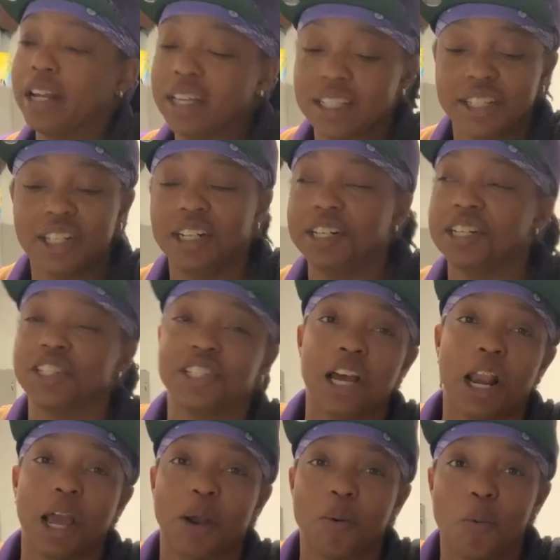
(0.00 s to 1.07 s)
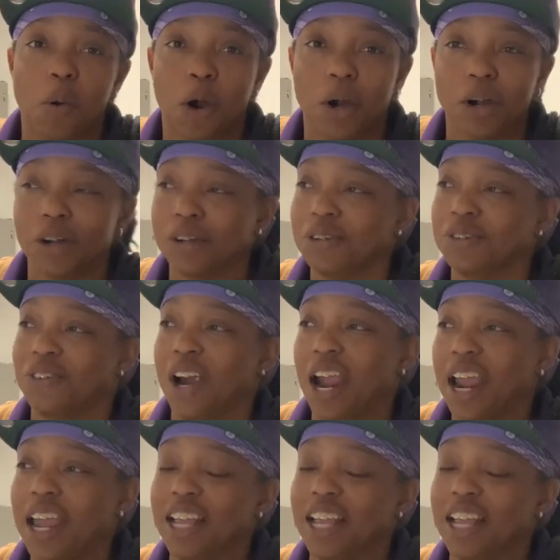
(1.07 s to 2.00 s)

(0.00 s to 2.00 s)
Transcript: is until it doesn't sound like a word, right?